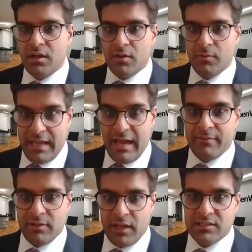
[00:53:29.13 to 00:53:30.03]
we
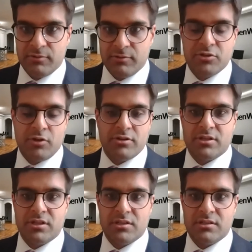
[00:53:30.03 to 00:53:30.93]
have lots of
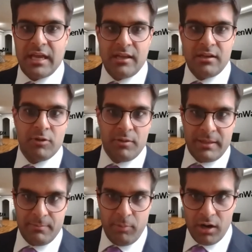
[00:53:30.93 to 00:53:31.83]
resources that will
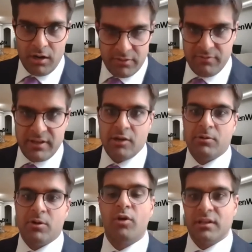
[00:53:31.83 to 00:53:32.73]
be part of the video
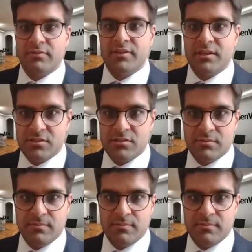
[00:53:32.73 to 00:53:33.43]
recording of this.